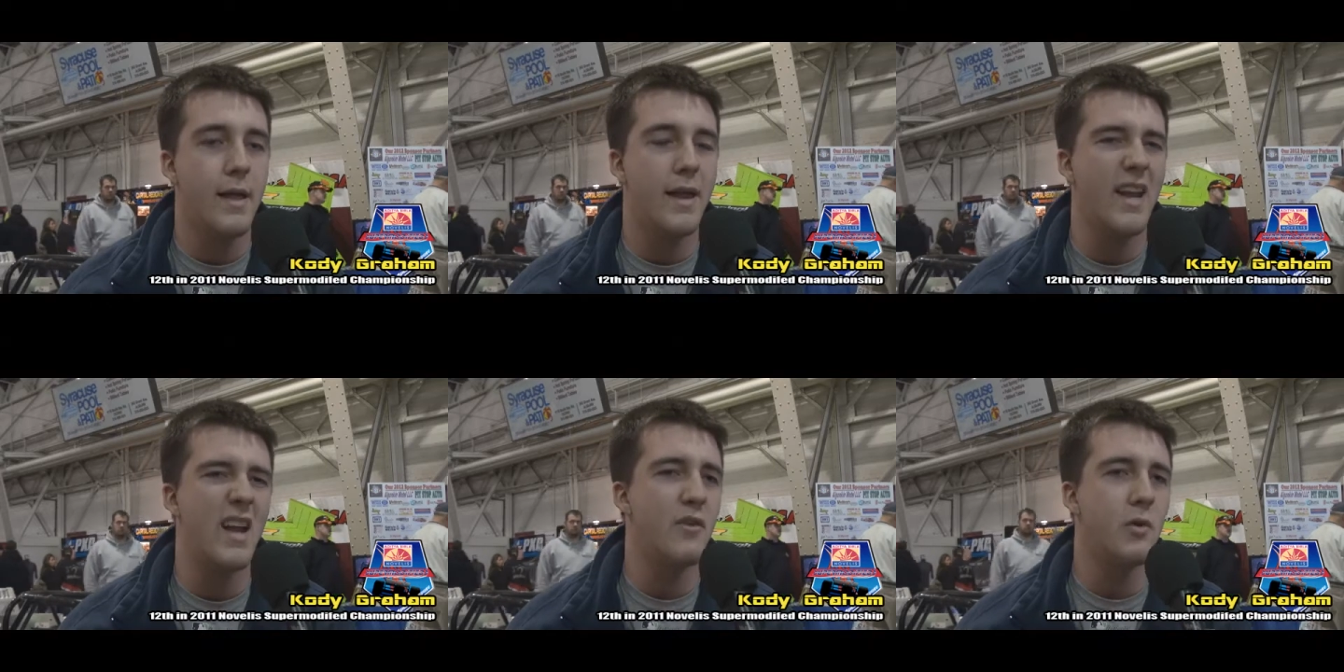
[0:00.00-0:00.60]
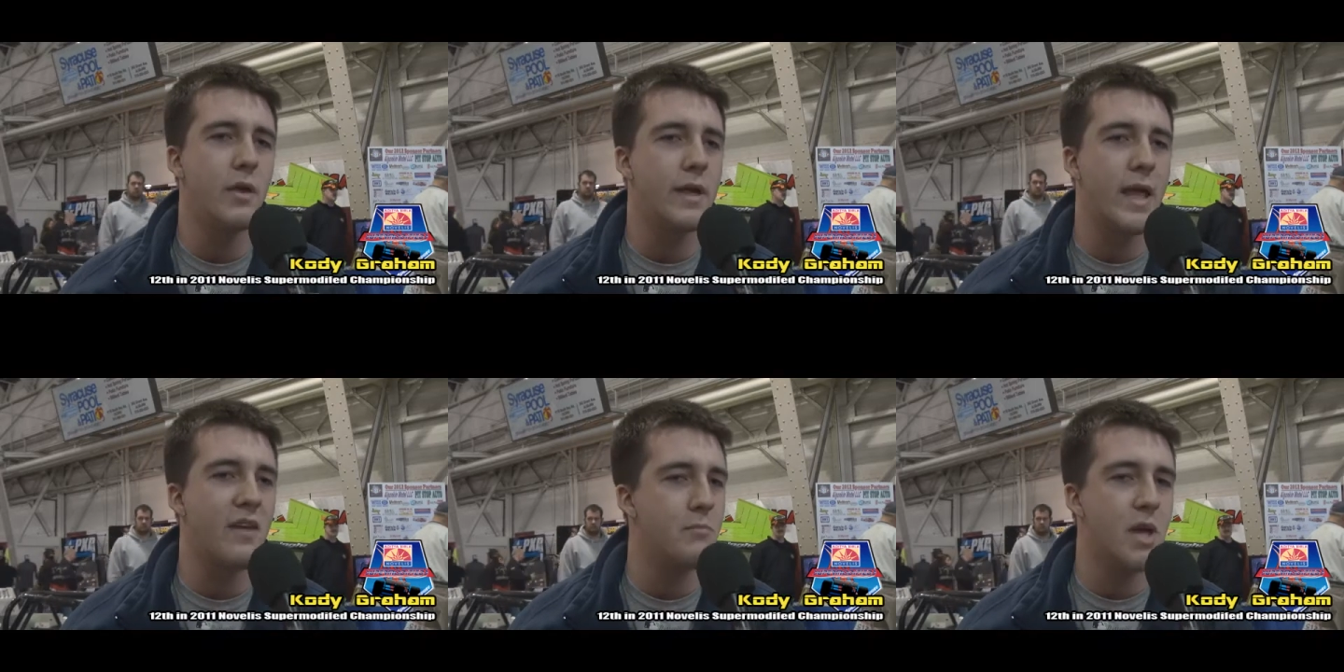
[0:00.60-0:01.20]
and I never really
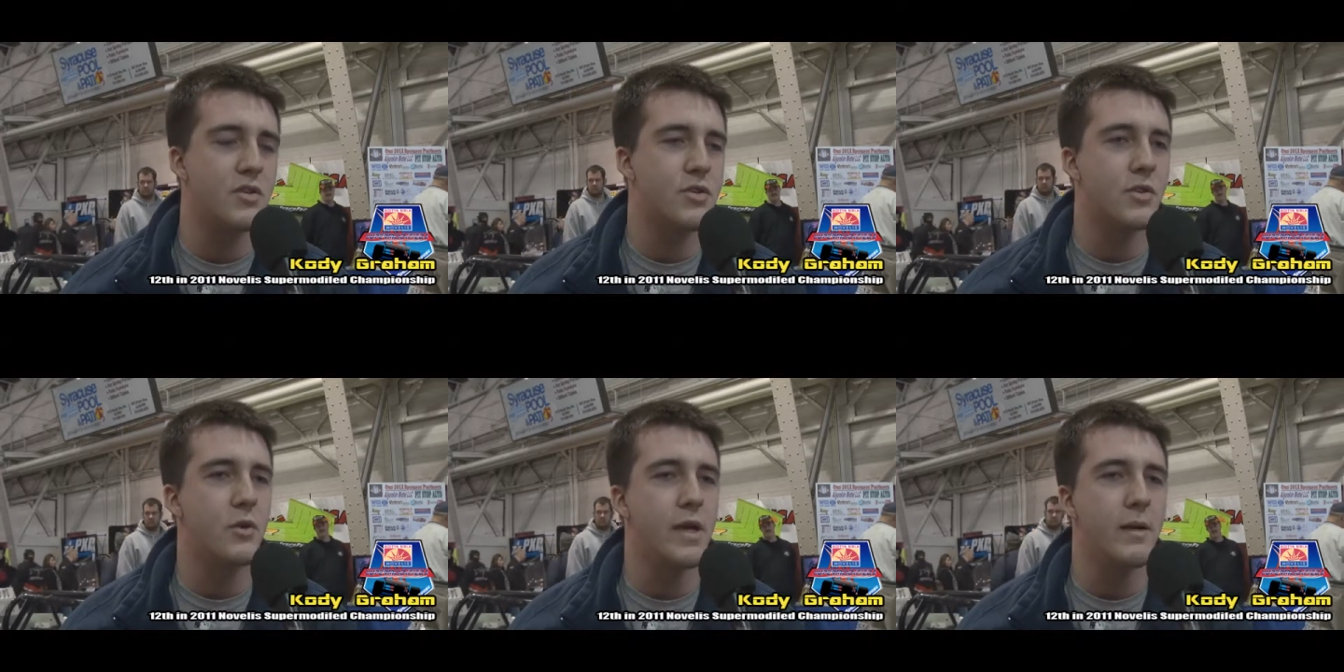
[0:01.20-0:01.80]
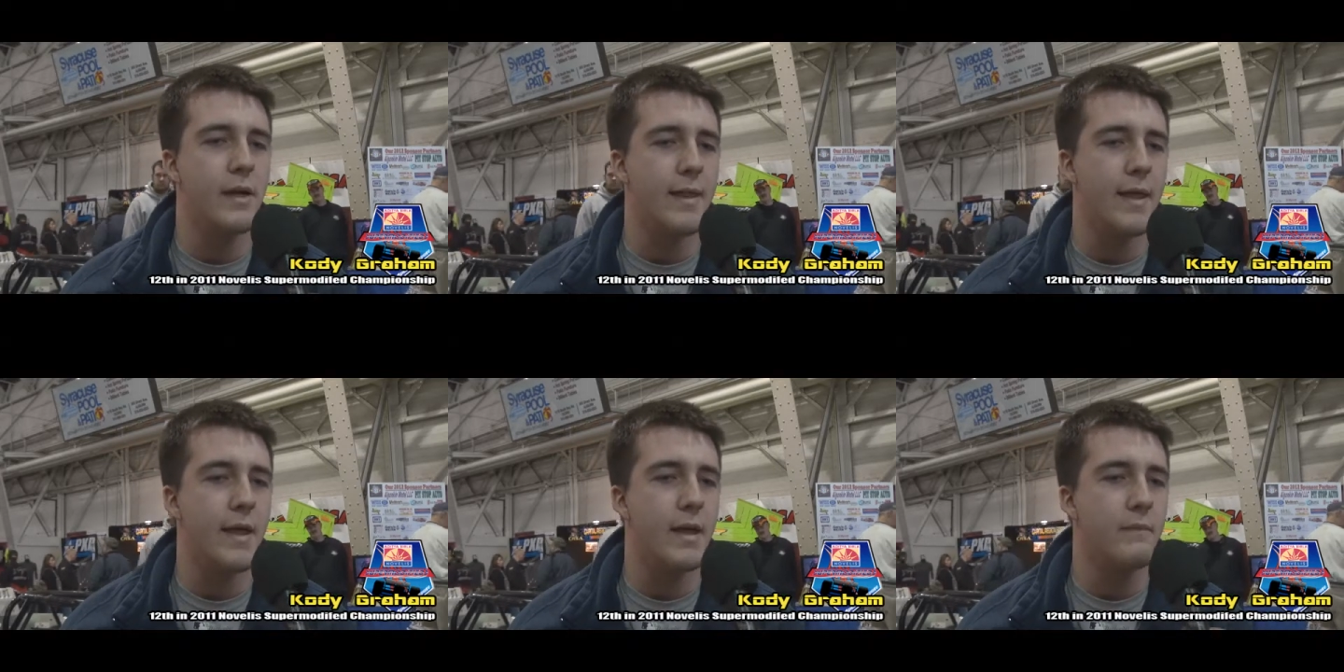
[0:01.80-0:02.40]
gave much to it. And
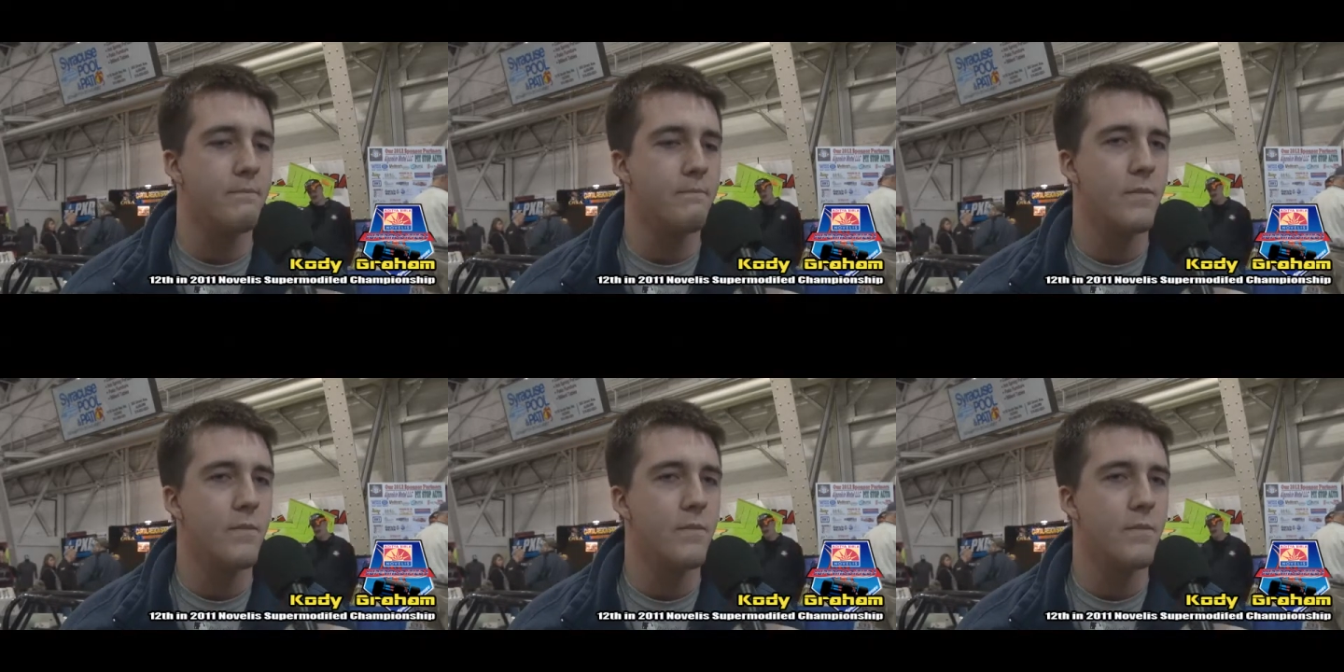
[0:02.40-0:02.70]
then